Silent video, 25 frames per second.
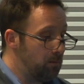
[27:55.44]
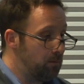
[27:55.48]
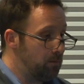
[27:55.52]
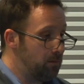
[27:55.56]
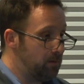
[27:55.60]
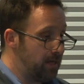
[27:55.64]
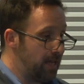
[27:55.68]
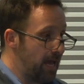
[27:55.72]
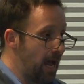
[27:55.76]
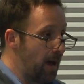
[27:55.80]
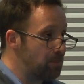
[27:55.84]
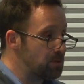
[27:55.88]

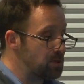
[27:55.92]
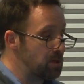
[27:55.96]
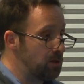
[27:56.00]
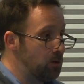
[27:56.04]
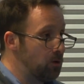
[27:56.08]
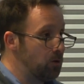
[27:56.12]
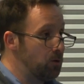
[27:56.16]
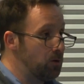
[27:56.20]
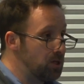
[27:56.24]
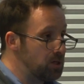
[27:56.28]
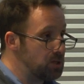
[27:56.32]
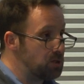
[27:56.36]
the
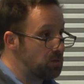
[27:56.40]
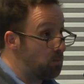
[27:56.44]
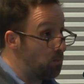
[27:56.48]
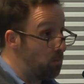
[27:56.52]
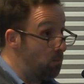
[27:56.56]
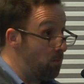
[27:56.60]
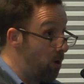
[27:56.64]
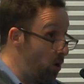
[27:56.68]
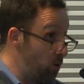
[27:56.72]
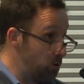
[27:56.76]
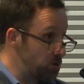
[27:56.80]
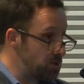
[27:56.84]
absolutist
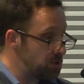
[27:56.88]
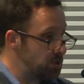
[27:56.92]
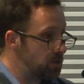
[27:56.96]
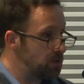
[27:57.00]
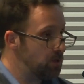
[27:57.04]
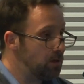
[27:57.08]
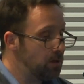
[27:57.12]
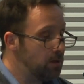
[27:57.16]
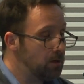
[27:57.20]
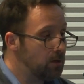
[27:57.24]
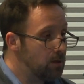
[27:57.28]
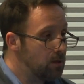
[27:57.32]
most.
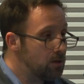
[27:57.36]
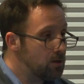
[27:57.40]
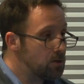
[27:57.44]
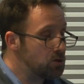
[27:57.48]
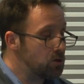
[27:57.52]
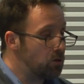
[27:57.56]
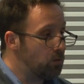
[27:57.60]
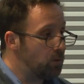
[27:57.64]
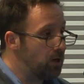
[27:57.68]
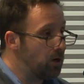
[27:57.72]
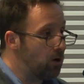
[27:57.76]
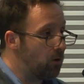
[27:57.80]

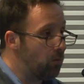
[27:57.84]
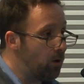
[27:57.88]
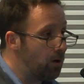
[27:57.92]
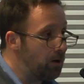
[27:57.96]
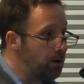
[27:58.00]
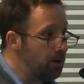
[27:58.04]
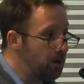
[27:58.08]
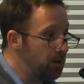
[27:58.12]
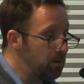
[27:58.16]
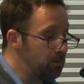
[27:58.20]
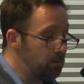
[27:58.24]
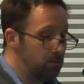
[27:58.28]
So we don't want
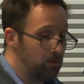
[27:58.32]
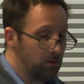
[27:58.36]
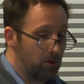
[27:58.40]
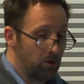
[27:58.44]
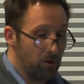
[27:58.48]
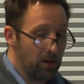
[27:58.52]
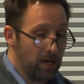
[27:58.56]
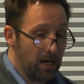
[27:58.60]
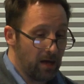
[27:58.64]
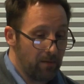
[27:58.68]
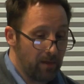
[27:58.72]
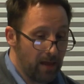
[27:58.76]
to go
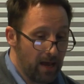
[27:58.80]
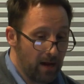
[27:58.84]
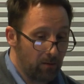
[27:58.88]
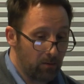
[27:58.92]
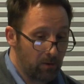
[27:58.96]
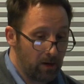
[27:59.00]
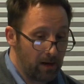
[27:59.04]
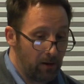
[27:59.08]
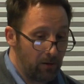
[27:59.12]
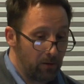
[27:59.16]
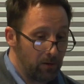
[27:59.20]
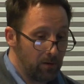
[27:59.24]
down that
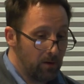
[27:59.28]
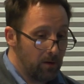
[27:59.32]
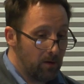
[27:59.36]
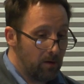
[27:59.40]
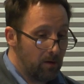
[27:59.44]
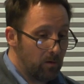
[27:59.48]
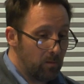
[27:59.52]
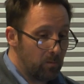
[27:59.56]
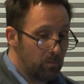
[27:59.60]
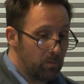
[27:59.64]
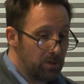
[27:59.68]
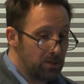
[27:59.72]
route.
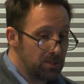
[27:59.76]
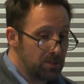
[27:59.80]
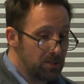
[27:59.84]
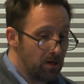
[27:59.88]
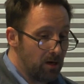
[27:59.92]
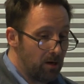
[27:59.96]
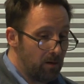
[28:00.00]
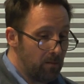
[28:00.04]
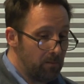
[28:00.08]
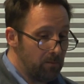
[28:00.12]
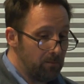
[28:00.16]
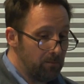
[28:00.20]
But
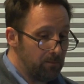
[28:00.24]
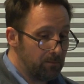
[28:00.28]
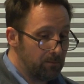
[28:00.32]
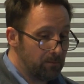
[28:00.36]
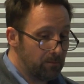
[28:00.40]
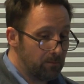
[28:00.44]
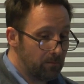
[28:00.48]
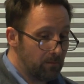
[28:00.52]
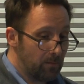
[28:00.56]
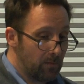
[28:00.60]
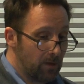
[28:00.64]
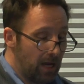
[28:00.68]

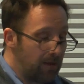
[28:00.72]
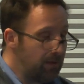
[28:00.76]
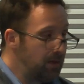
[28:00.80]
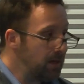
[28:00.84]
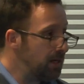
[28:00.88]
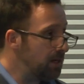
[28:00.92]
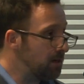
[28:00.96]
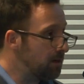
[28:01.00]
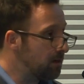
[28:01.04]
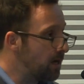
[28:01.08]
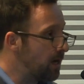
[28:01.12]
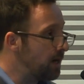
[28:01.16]
I
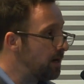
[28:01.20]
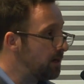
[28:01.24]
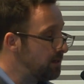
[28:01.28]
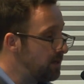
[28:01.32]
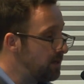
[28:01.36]
think it kind of